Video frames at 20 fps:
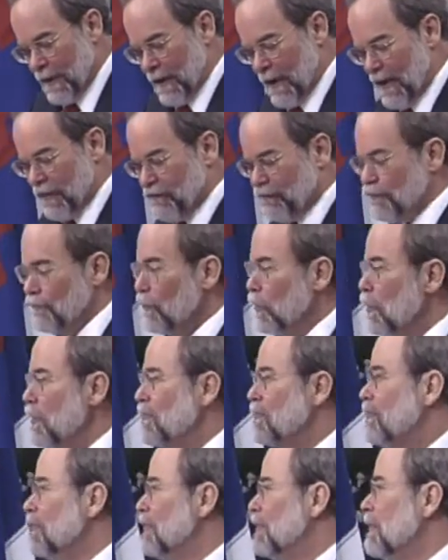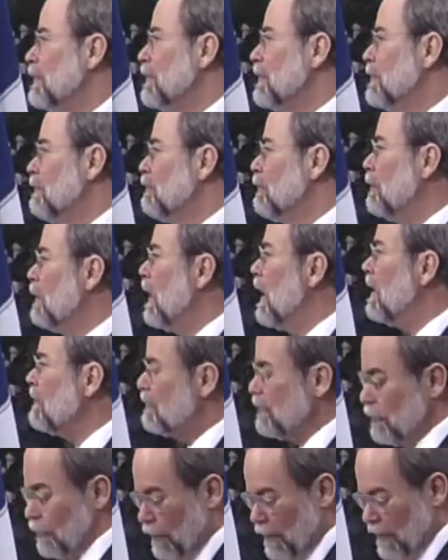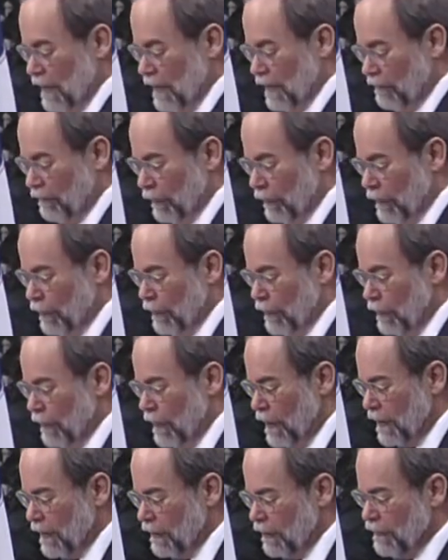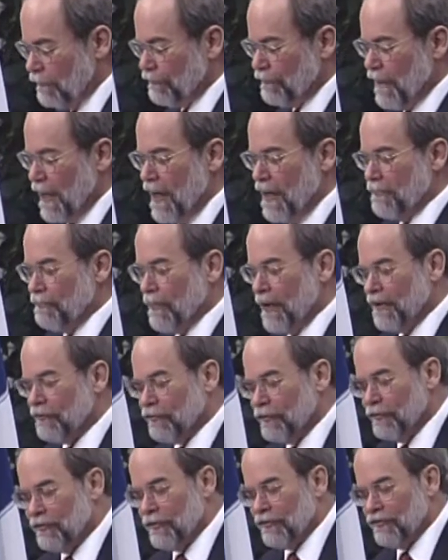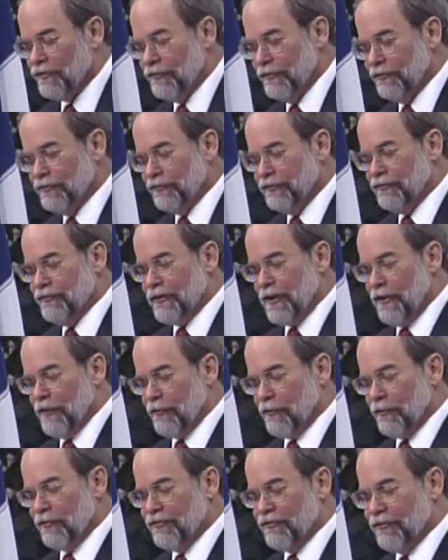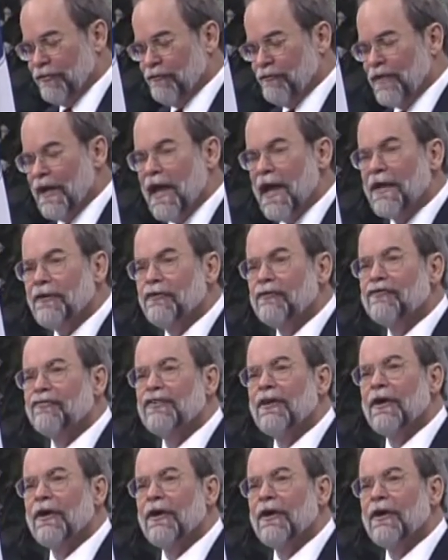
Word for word: Unfortunately for us, good and evil are no longer defined by traditional Judeo Christian values.